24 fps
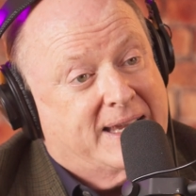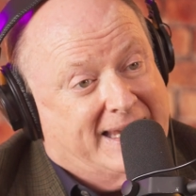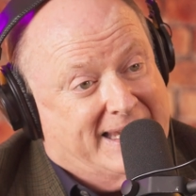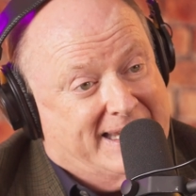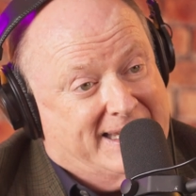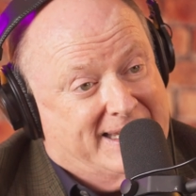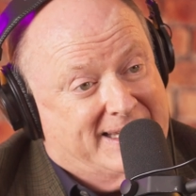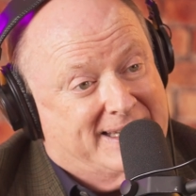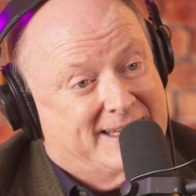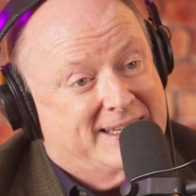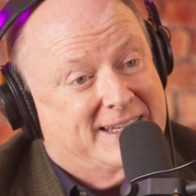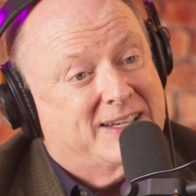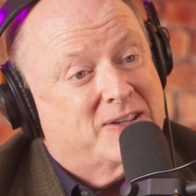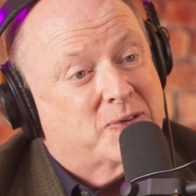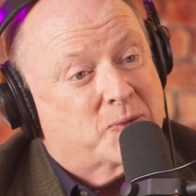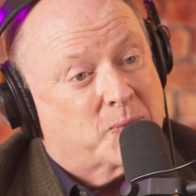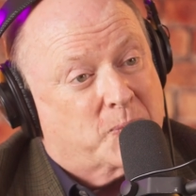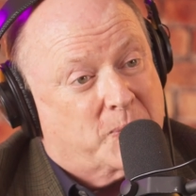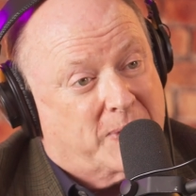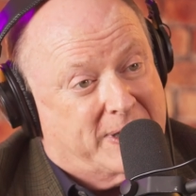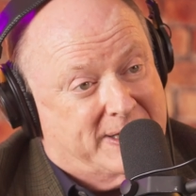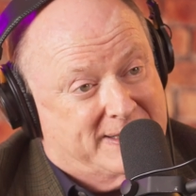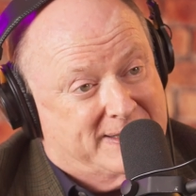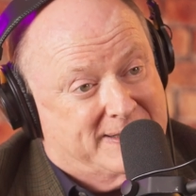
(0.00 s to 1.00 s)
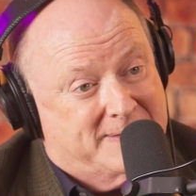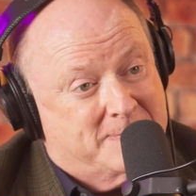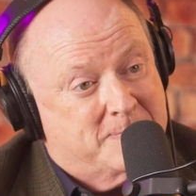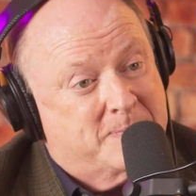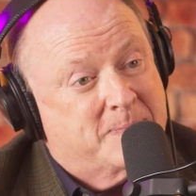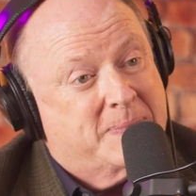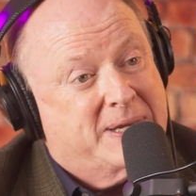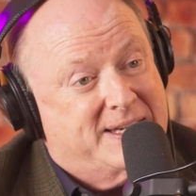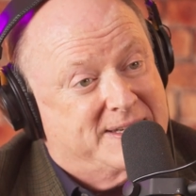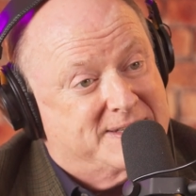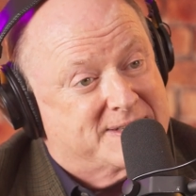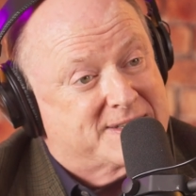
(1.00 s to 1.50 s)
in written
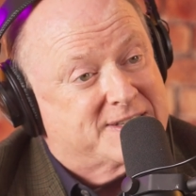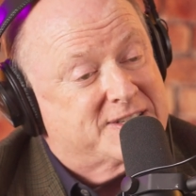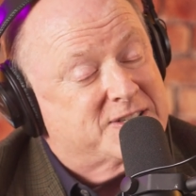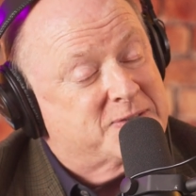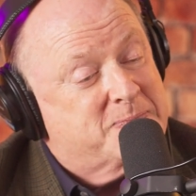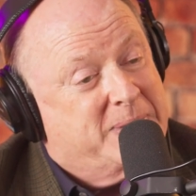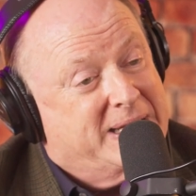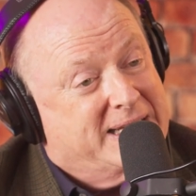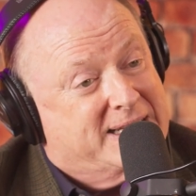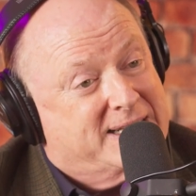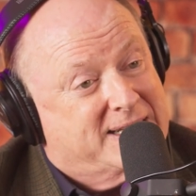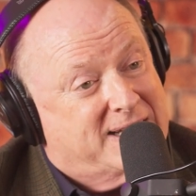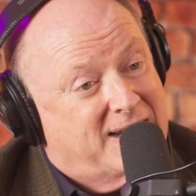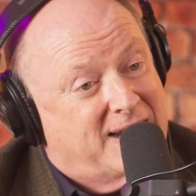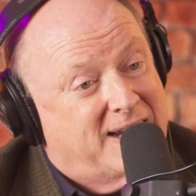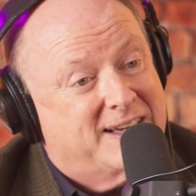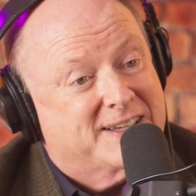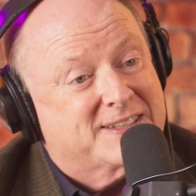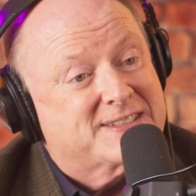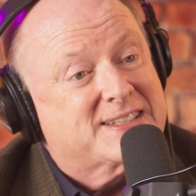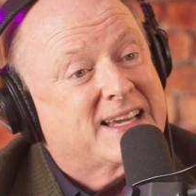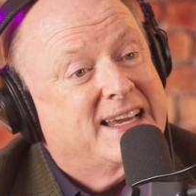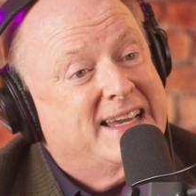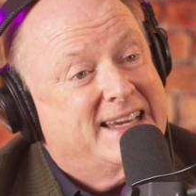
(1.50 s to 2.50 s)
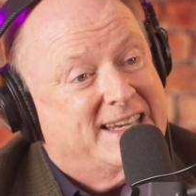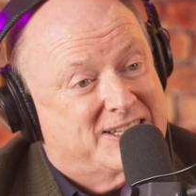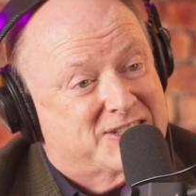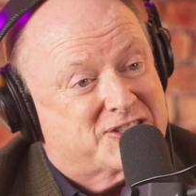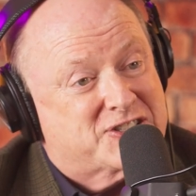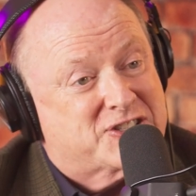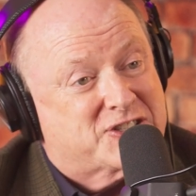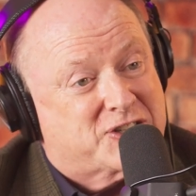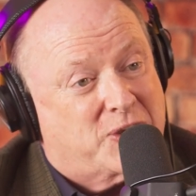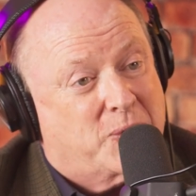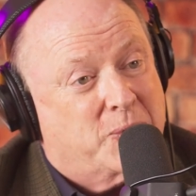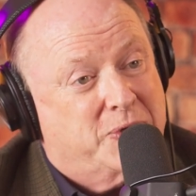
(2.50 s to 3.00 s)
pieces because
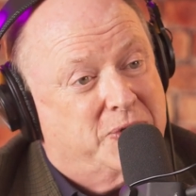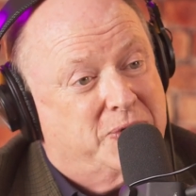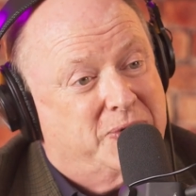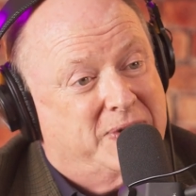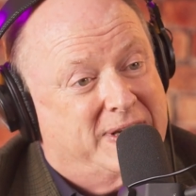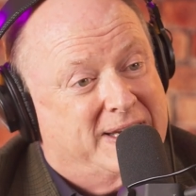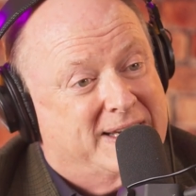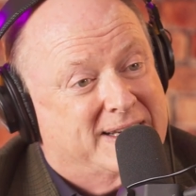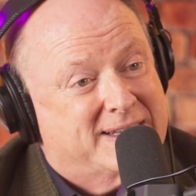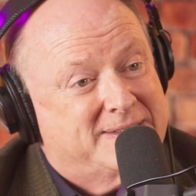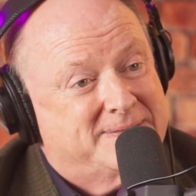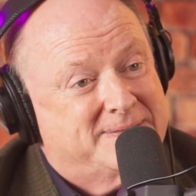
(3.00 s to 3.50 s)
it's so unique.